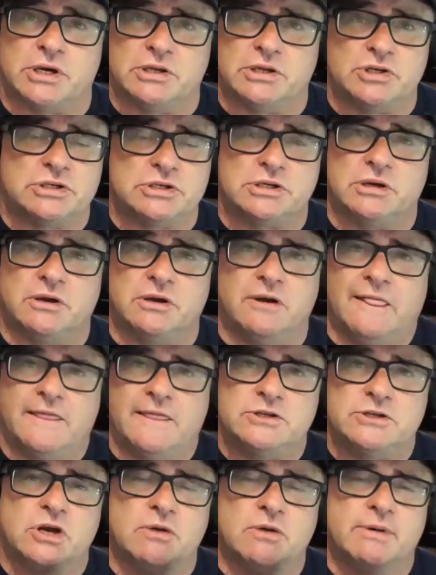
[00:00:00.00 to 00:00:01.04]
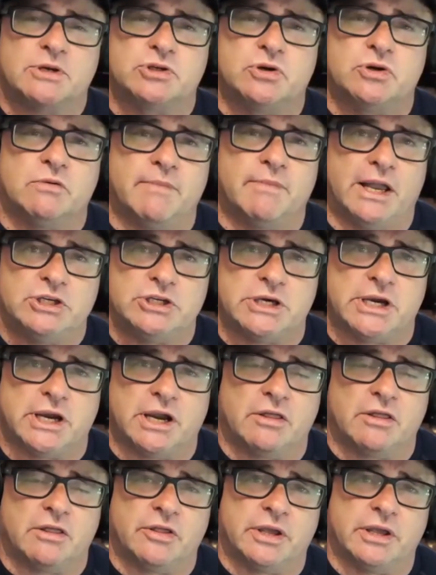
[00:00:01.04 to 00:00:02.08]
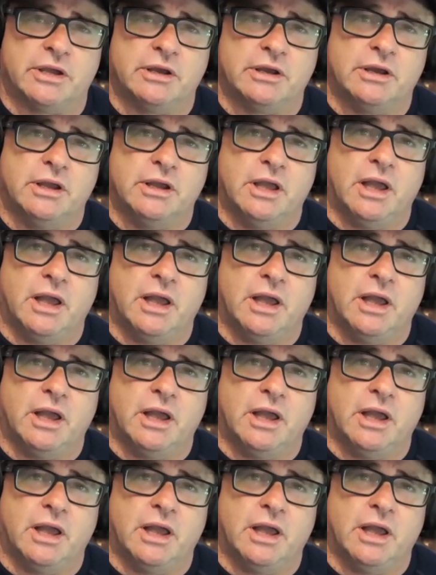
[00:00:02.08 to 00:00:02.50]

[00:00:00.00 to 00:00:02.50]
And it's just, there's so much good magic out there